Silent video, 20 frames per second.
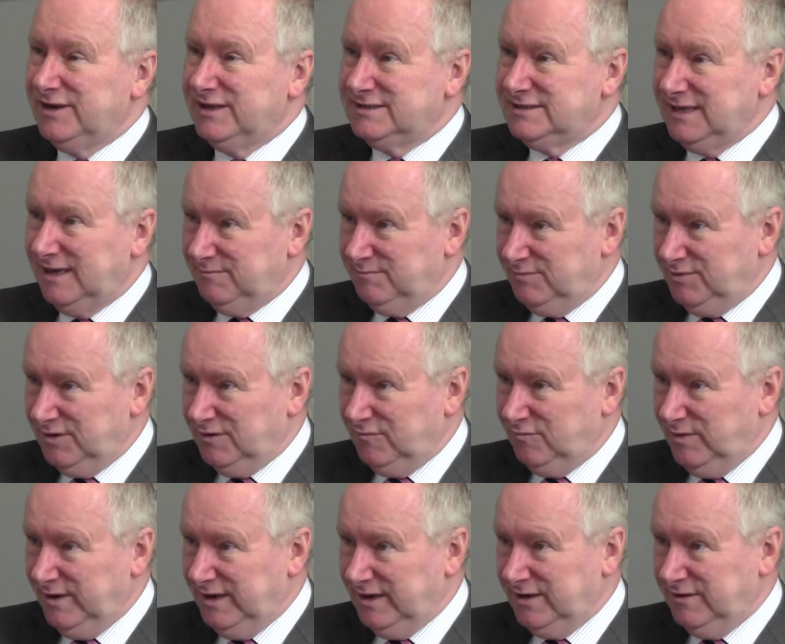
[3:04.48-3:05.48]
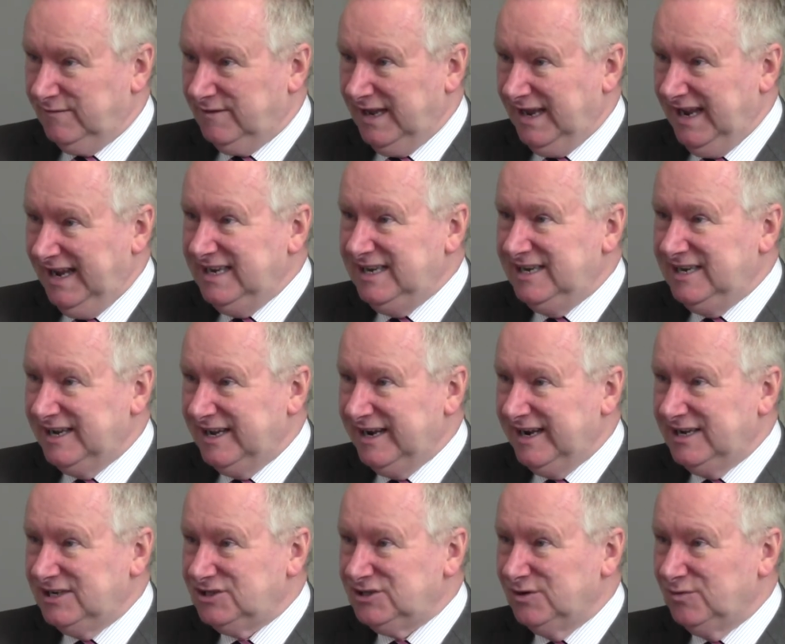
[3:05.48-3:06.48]
example of where you get
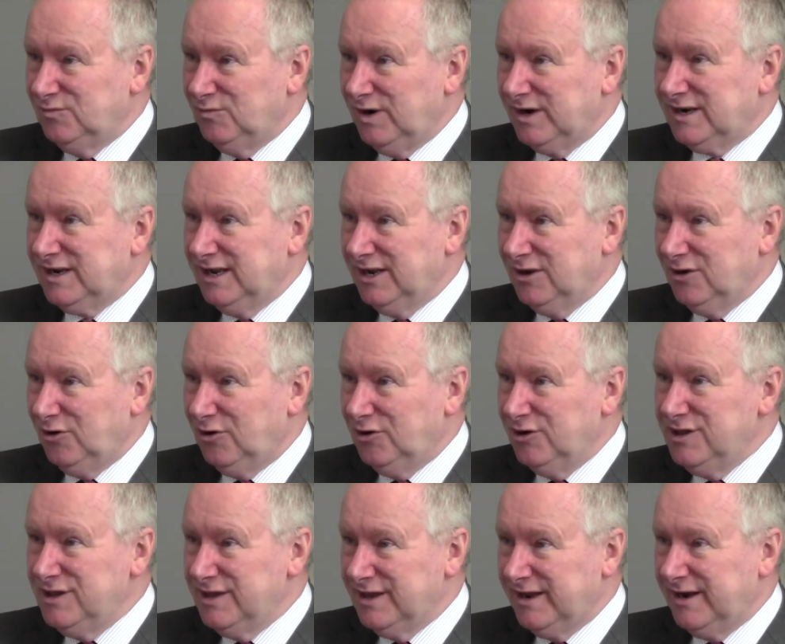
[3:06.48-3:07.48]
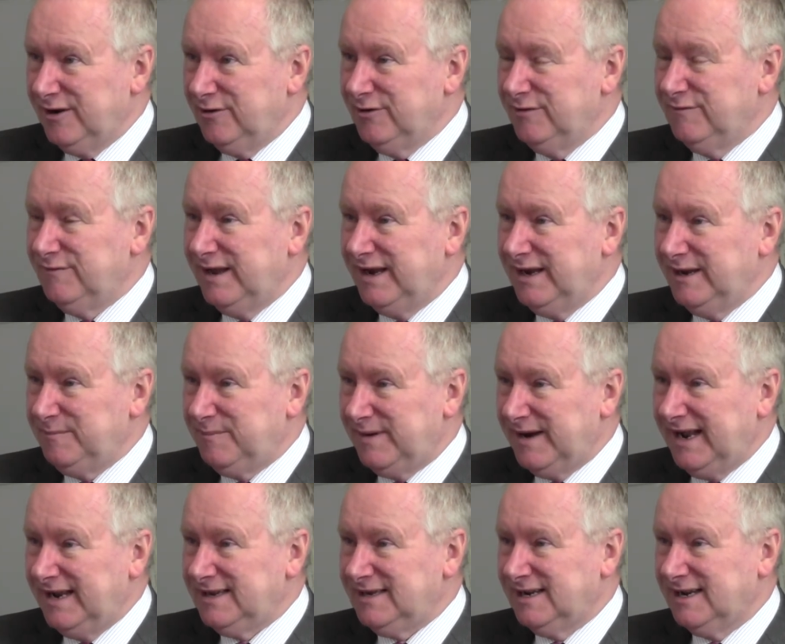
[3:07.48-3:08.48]
integration working on the ground very
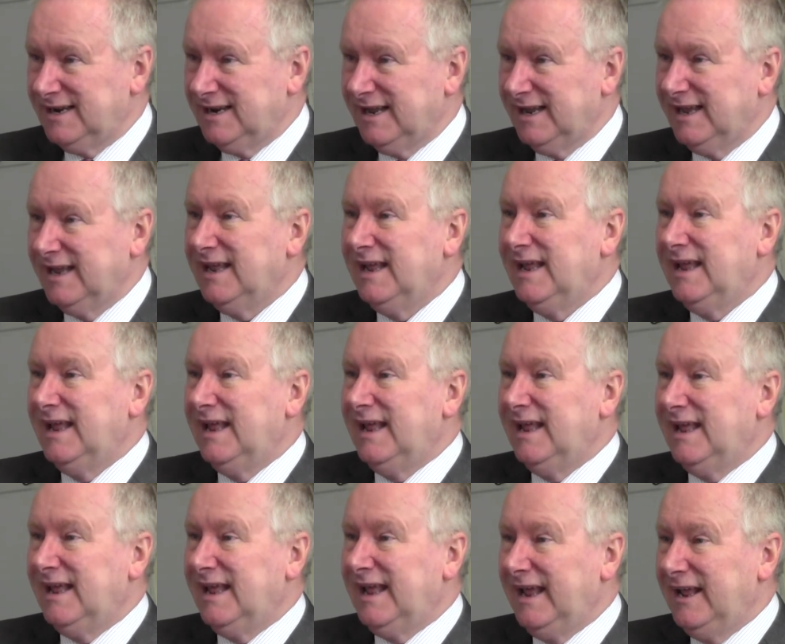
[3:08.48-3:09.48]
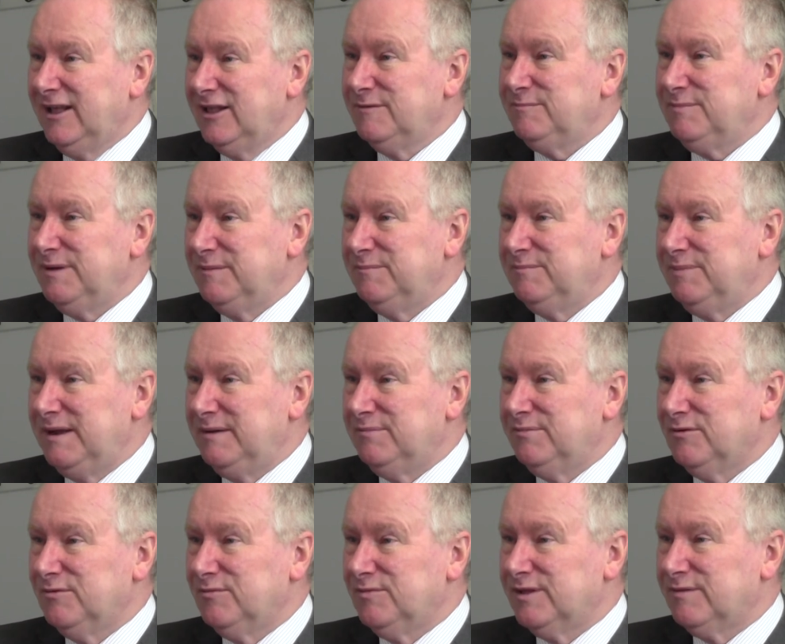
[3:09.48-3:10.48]
practically, helping
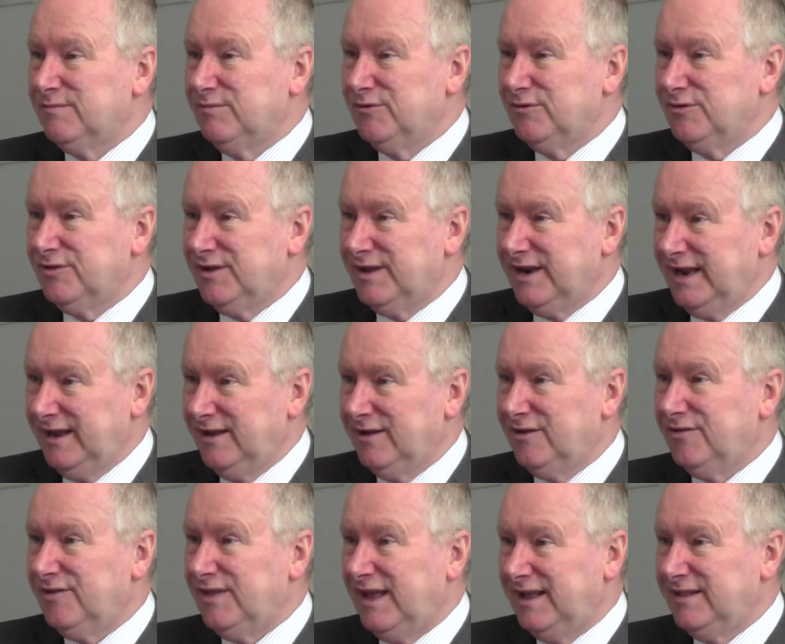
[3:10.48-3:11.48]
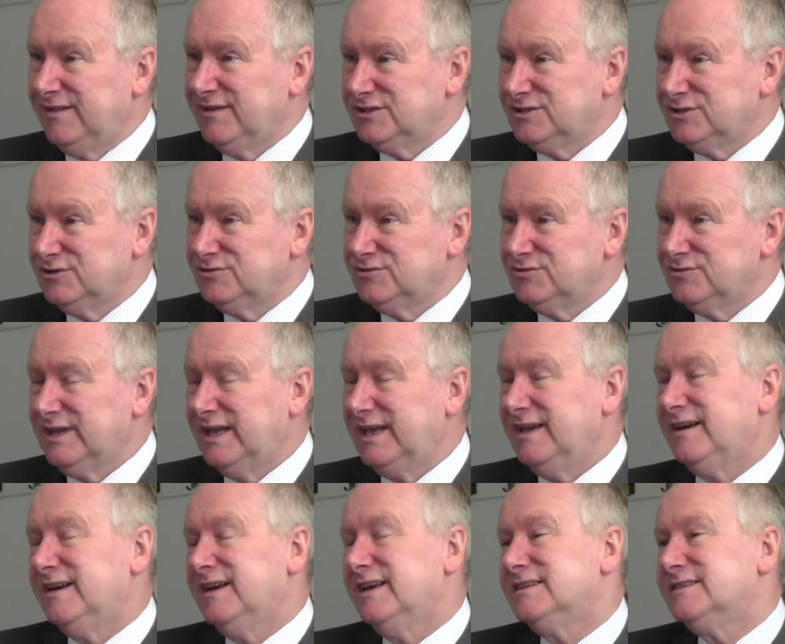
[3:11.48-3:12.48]
people with both their health and their social
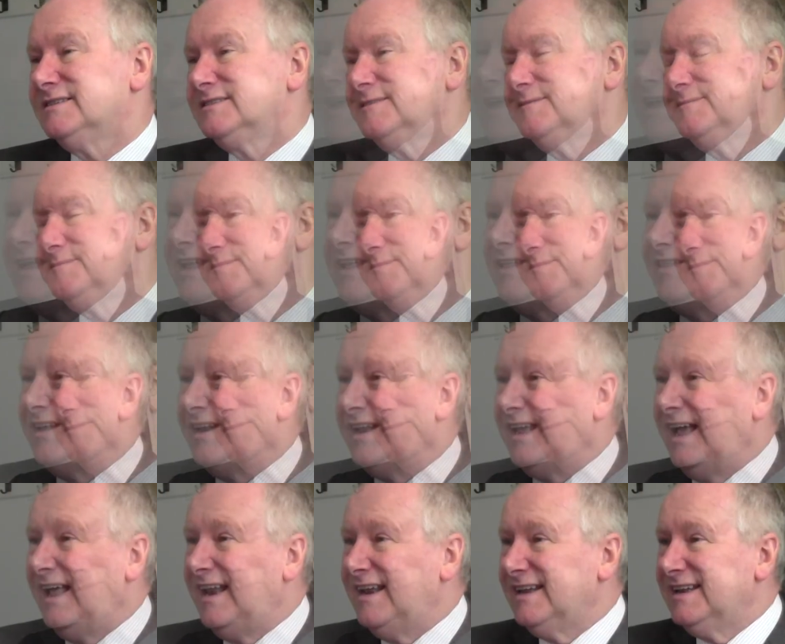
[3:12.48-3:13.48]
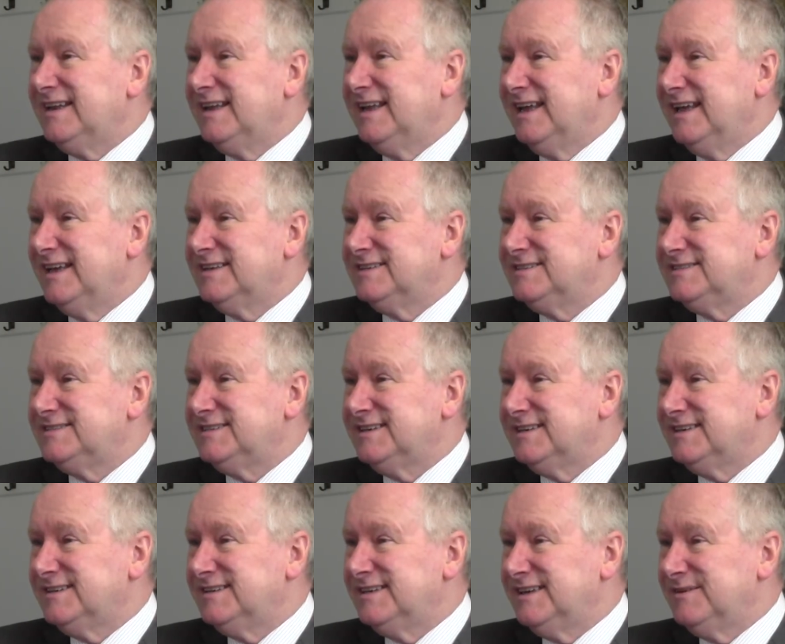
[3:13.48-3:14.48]
care needs. The reality is
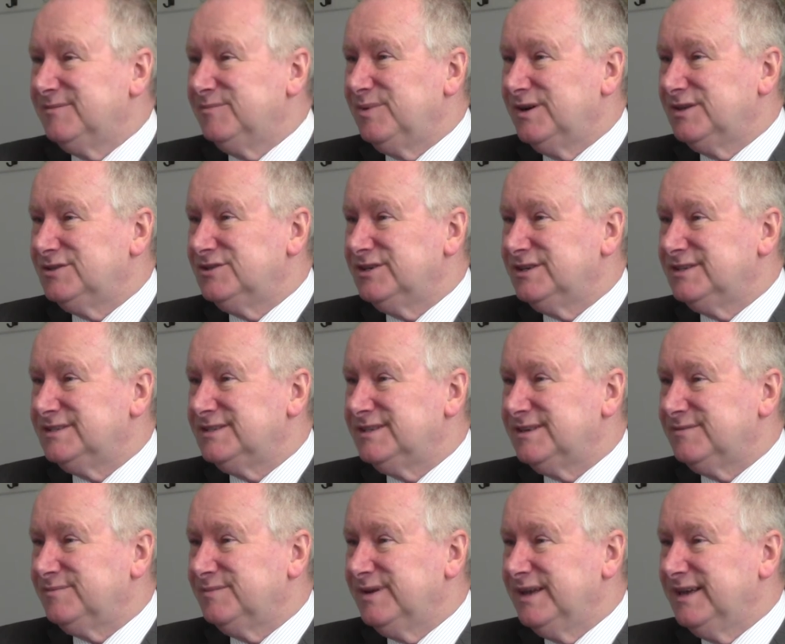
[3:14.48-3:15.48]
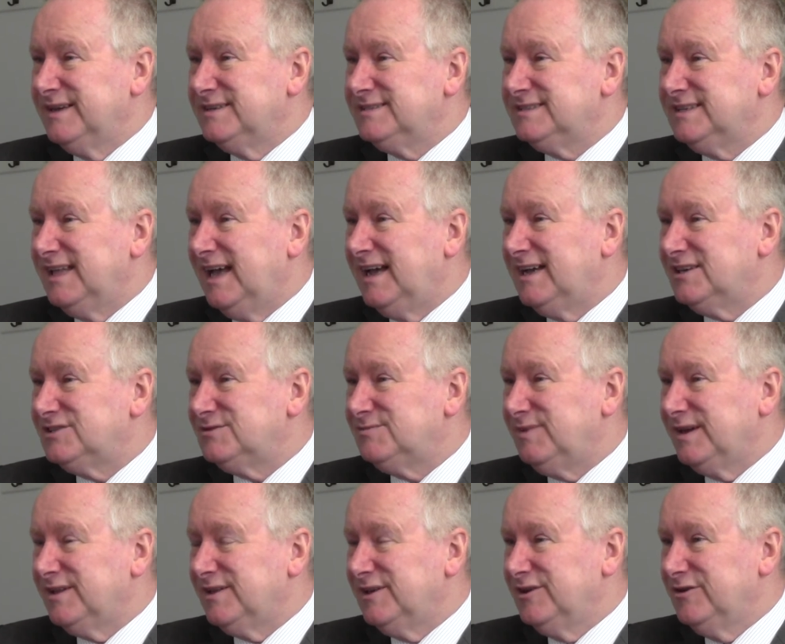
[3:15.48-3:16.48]
that budgets are being slashed
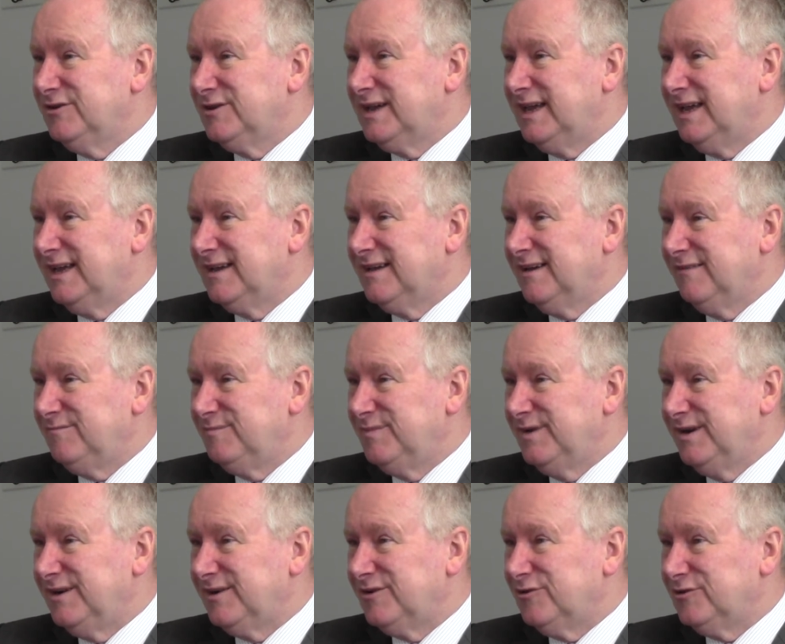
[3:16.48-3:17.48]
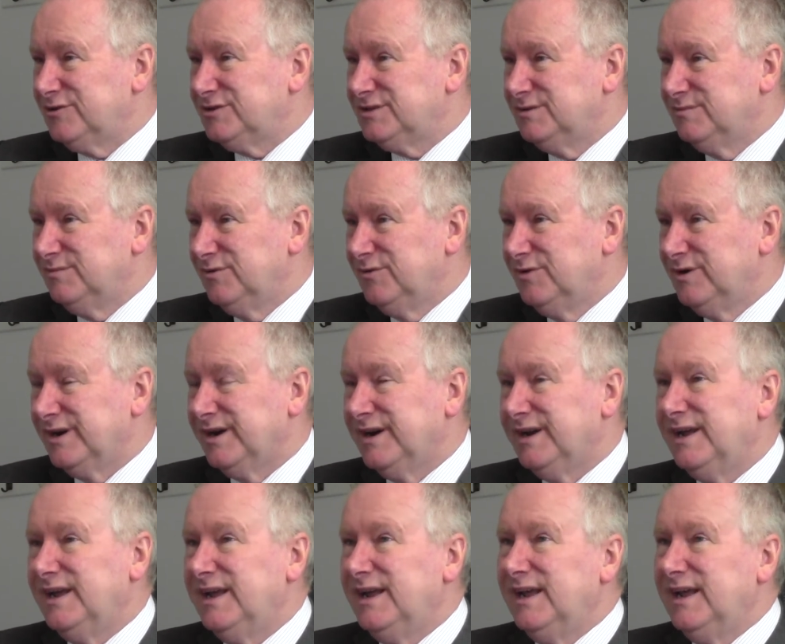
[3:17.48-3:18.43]
by the UK government across the board,